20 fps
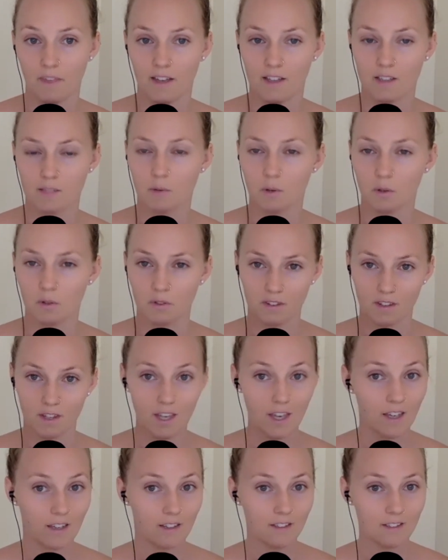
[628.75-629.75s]
as both
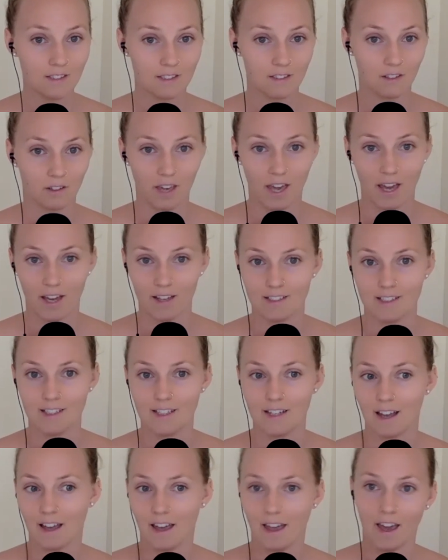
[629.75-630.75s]
yeast or
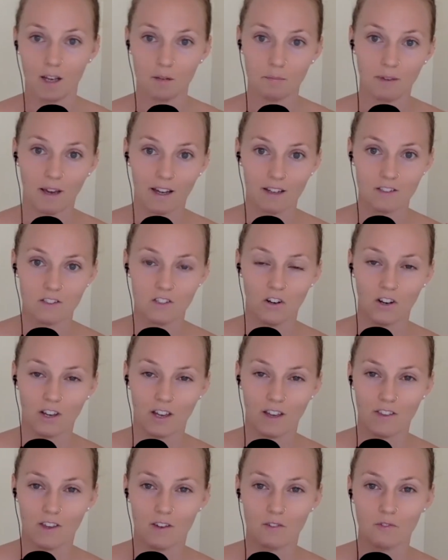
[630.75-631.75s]
Candida and
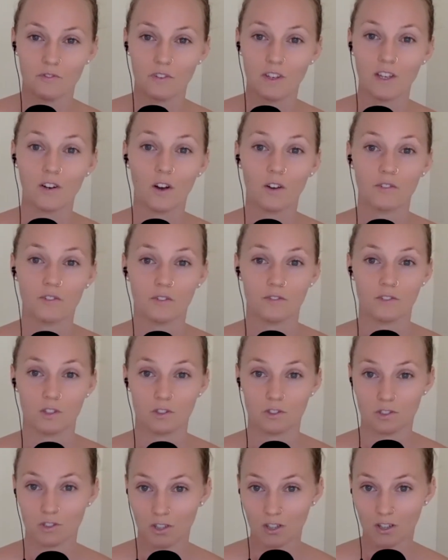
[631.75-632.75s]
bacteria, they feed off of the
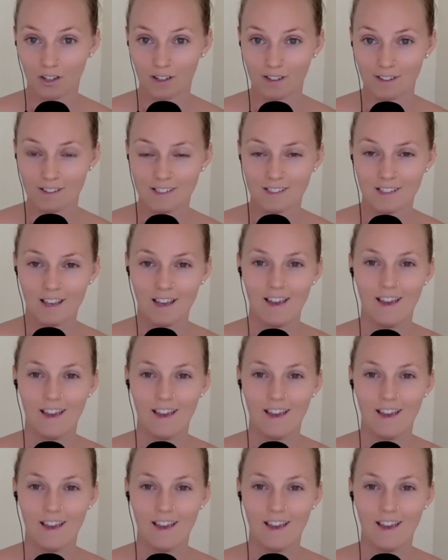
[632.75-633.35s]
sugars